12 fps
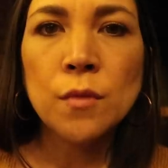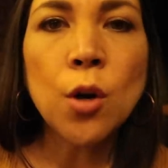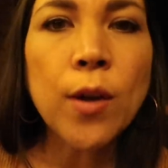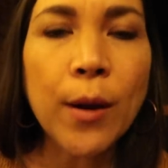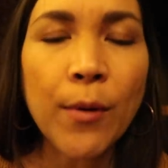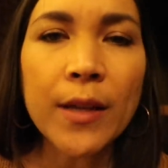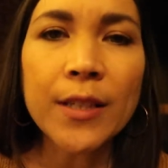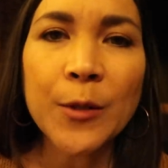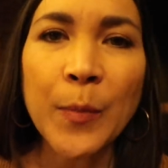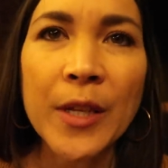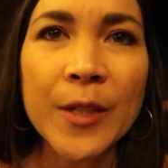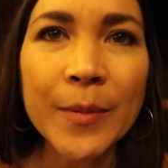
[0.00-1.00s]
Okay, we're at this
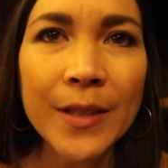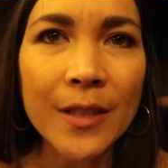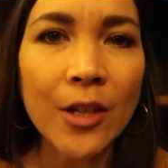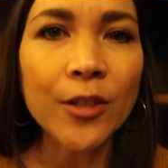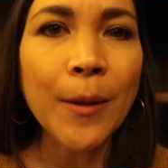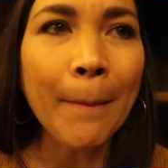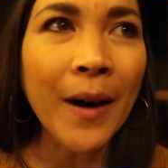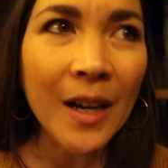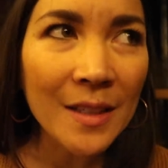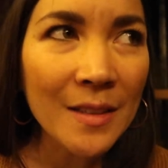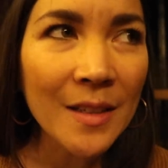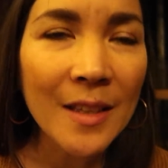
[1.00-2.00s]
pizza place called
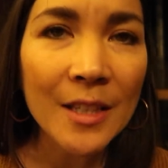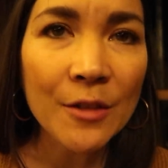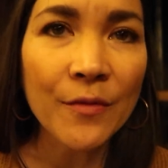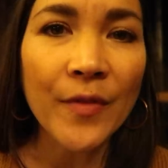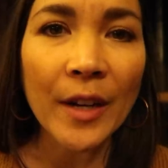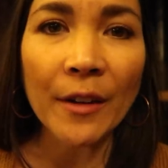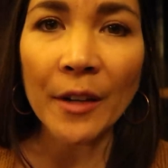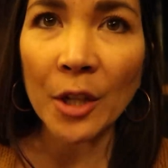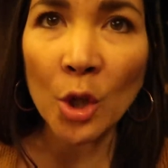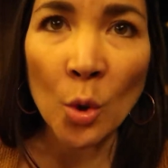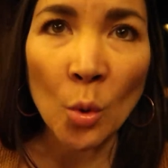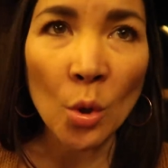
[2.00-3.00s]
Amazza that's very
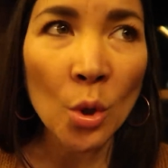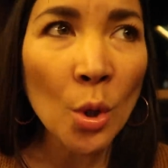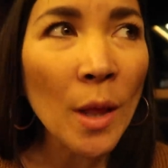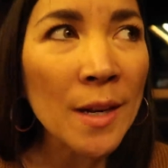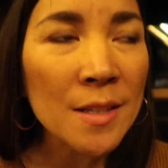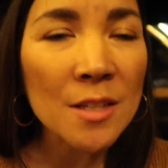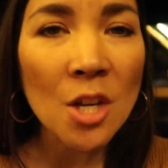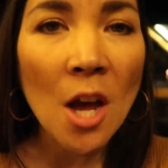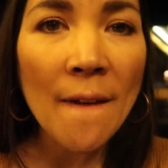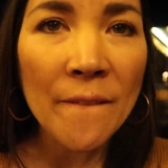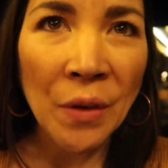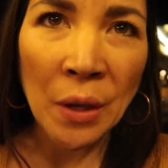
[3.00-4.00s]
cool, and it's
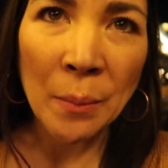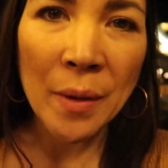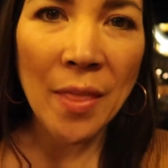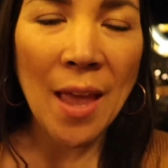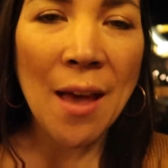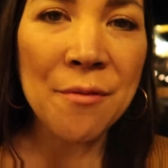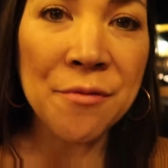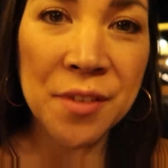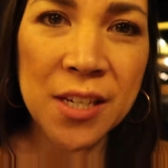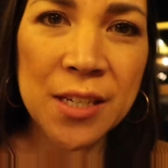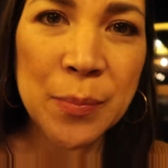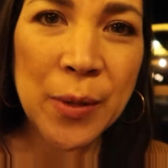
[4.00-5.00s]
not vegan, but they have
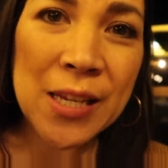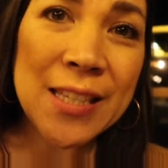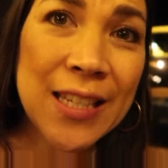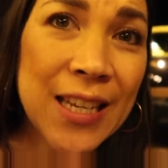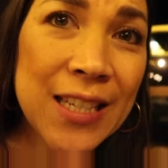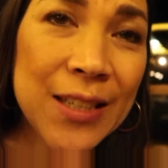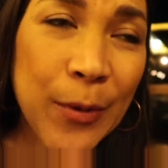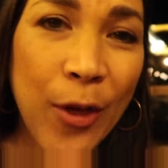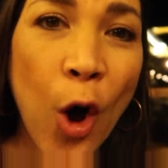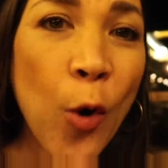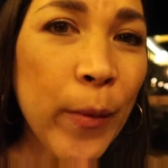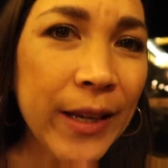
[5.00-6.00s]
vegan pizzas with
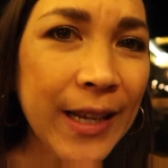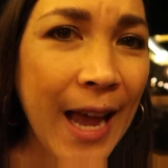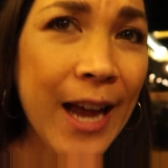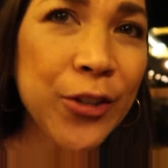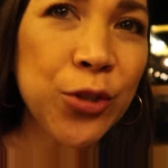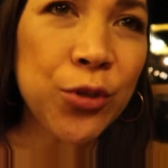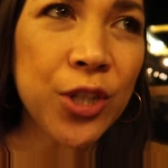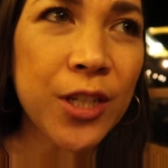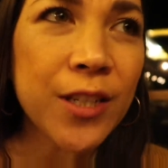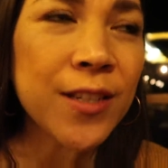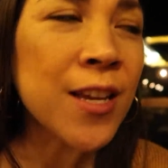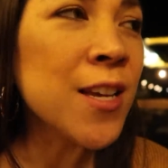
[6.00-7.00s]
homemade cashew
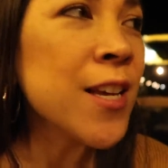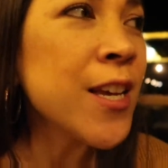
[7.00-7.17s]
cheese.